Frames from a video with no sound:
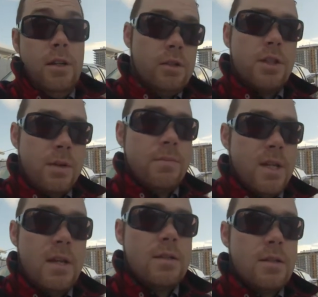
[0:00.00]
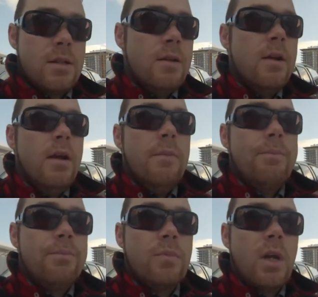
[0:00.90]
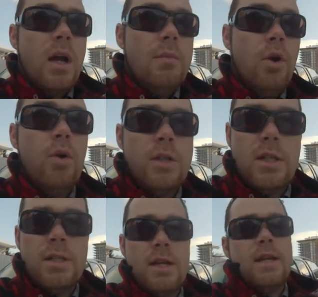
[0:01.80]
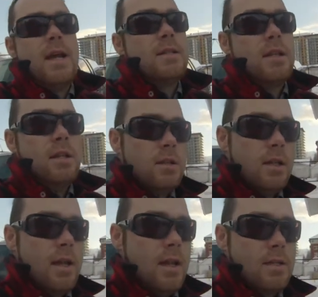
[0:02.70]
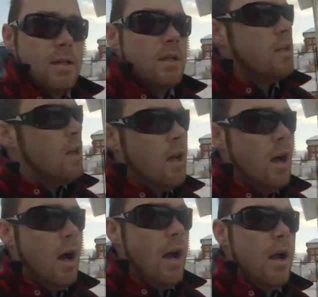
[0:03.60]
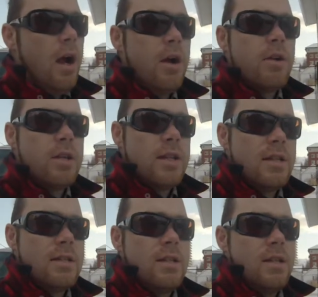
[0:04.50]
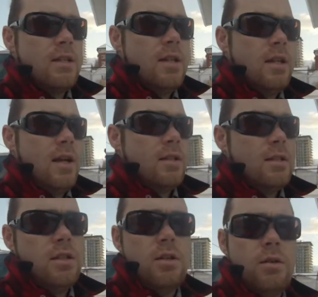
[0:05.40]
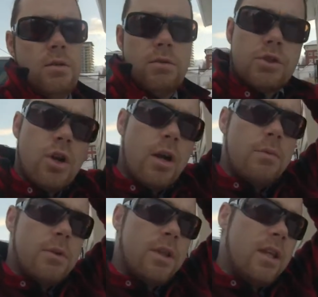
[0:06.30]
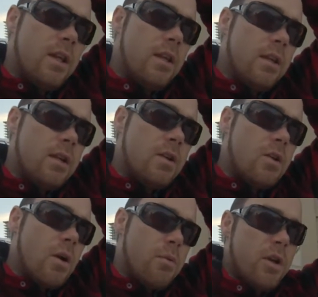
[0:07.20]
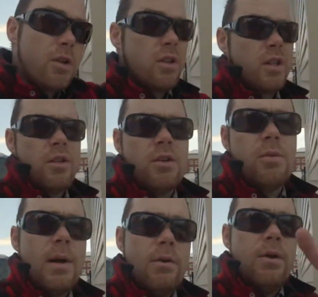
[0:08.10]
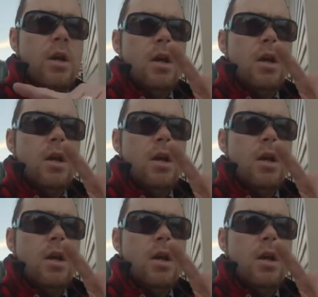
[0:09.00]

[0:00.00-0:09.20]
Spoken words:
dealership says, it's intake gasket, and I already tested the intake gasket, you know, trying with the carburetor cleaner around